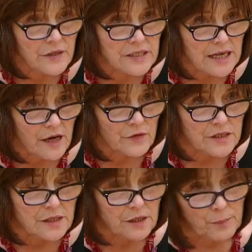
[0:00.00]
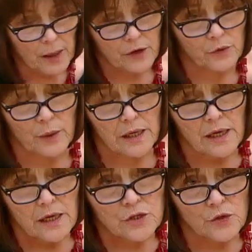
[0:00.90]
the service and the pathway
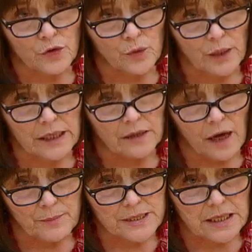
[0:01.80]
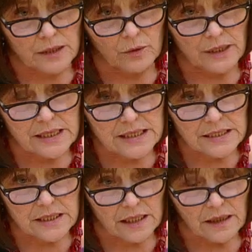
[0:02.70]
so that we can upskill
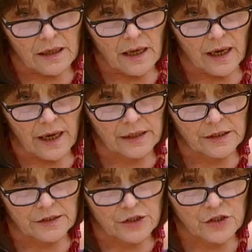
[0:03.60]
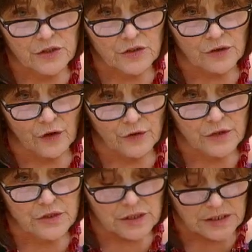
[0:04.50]
existing clinicians and
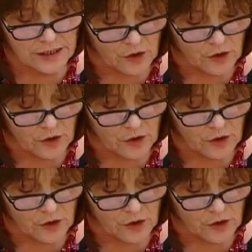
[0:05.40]
others to